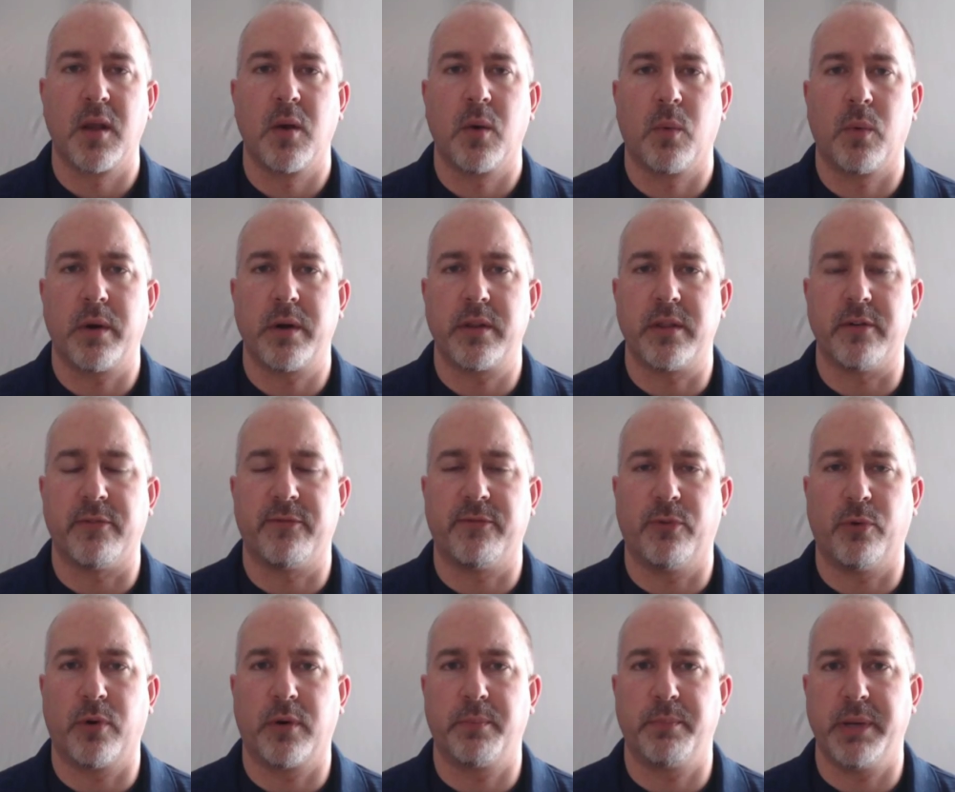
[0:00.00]
What are the
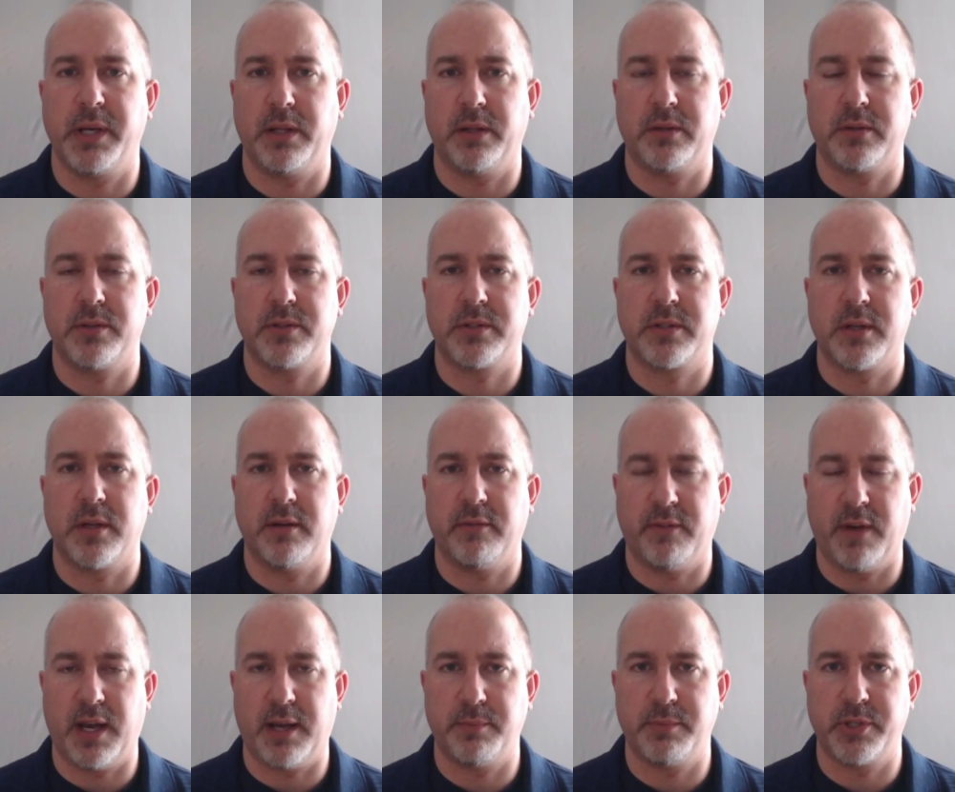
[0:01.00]
four pillars of
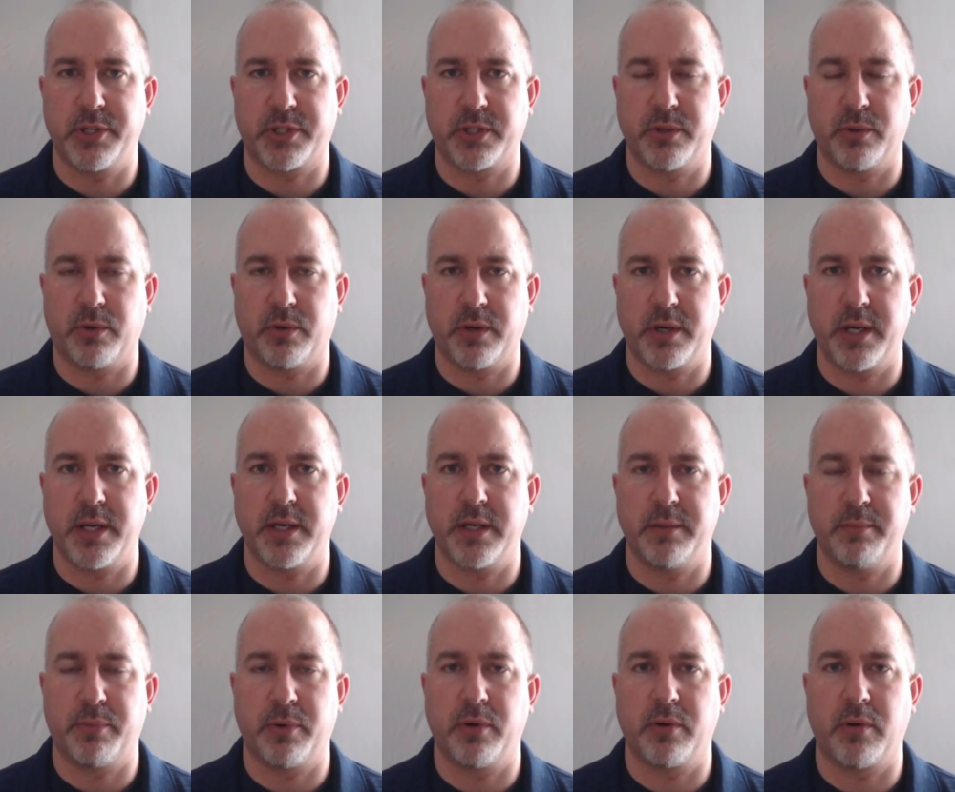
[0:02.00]

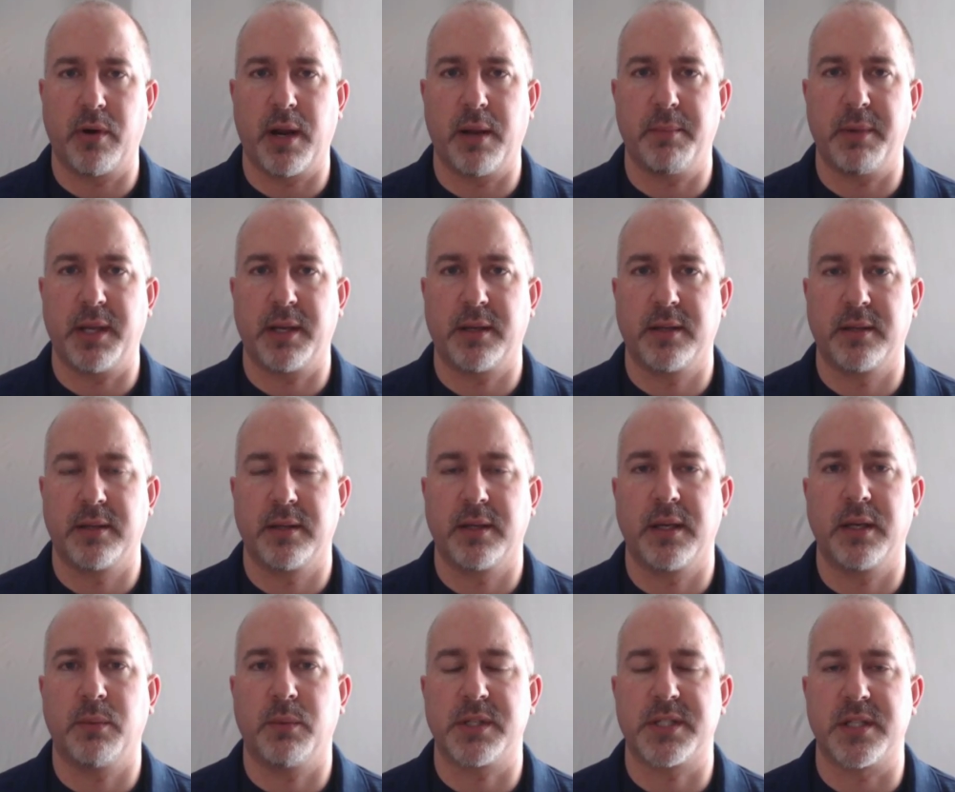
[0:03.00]
object-oriented programming,
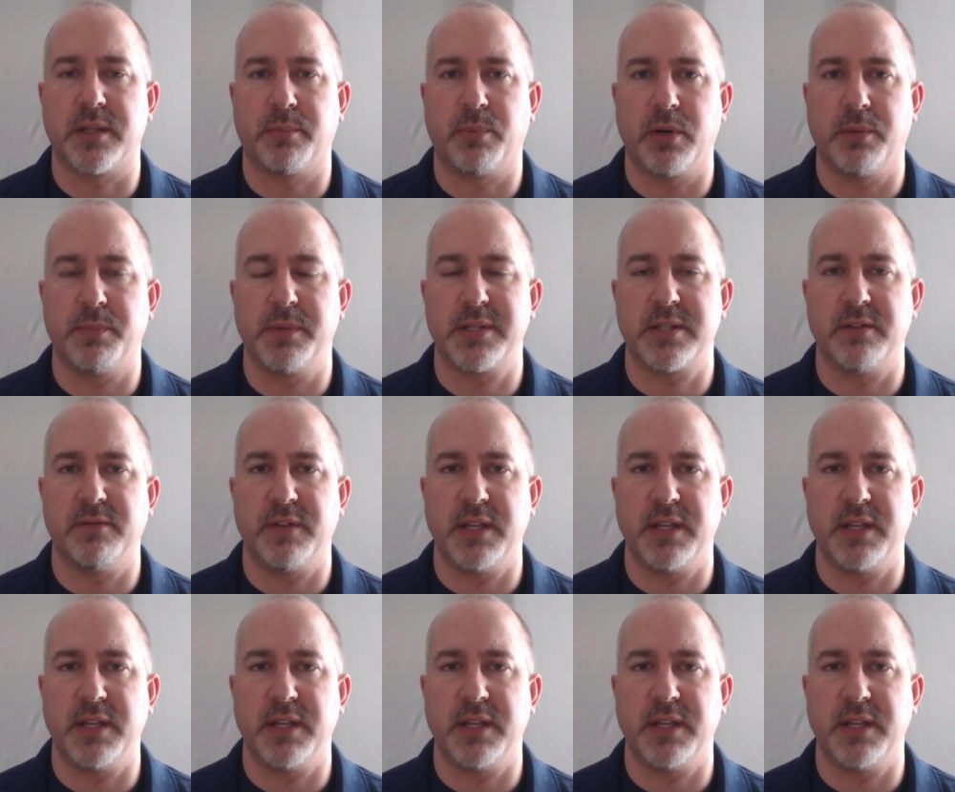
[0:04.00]
and what's the purpose of